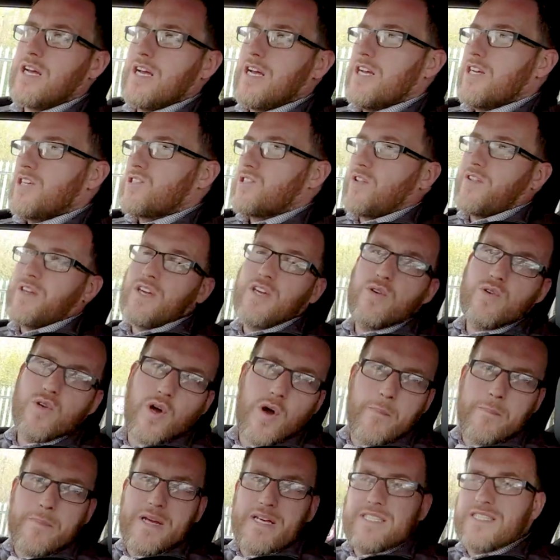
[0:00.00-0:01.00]
so that you don't
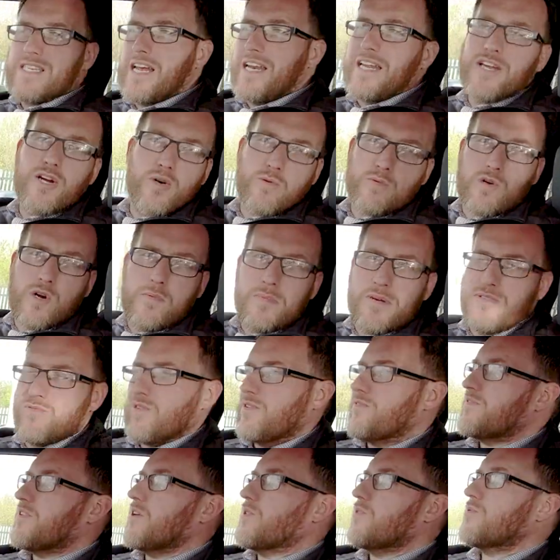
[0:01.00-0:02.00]
miss any upcoming
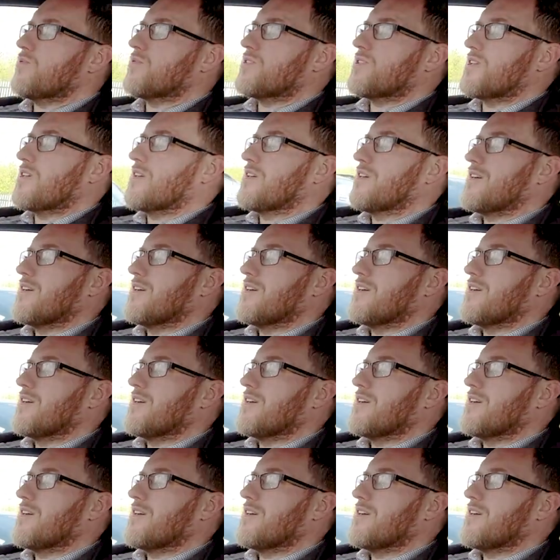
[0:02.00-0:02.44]
reviews.